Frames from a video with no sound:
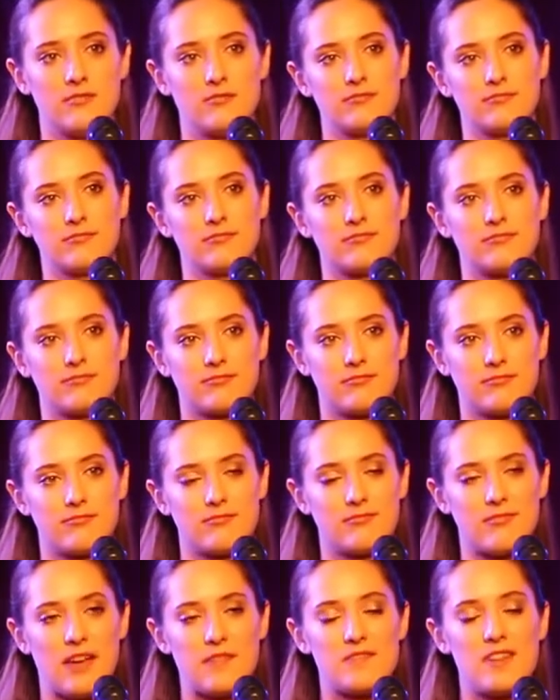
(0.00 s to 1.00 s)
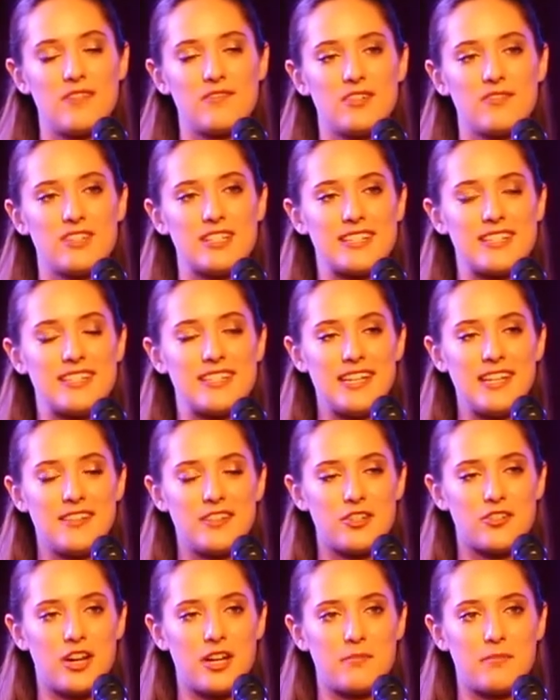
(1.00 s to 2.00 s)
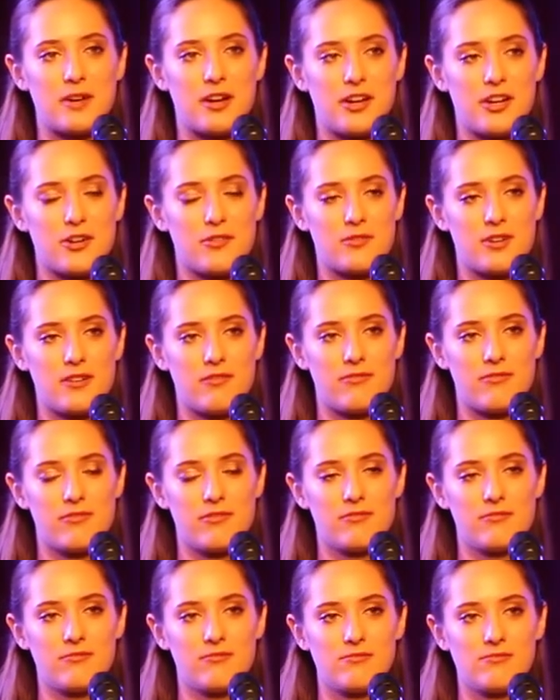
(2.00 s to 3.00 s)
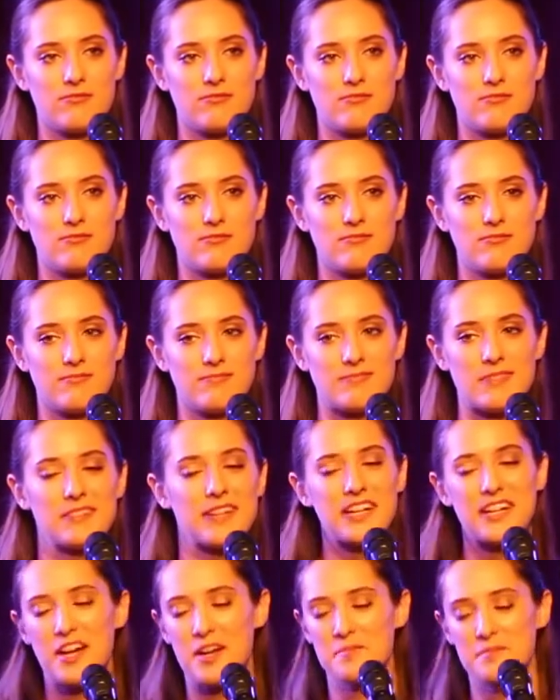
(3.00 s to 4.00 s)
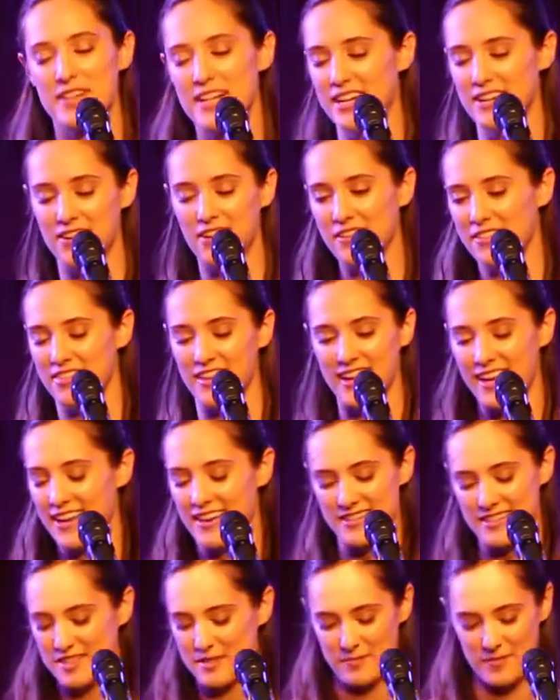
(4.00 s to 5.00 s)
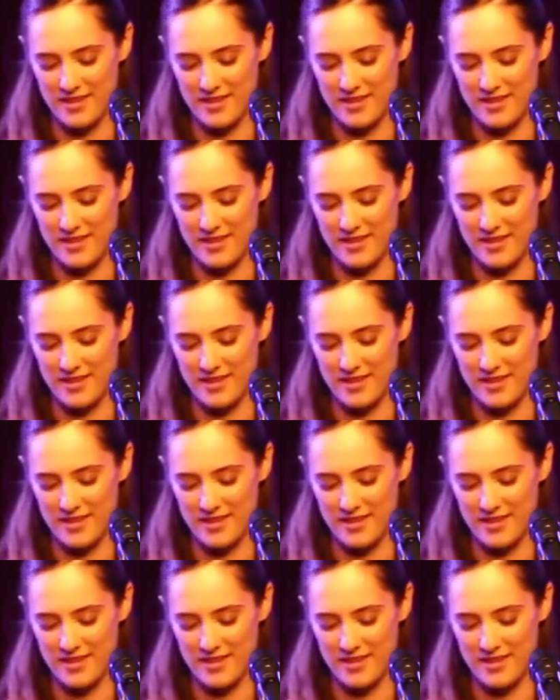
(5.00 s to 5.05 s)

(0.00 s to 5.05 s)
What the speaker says: I've never even seen the Great Barrier Reef. Like, on planet Earth, I guess.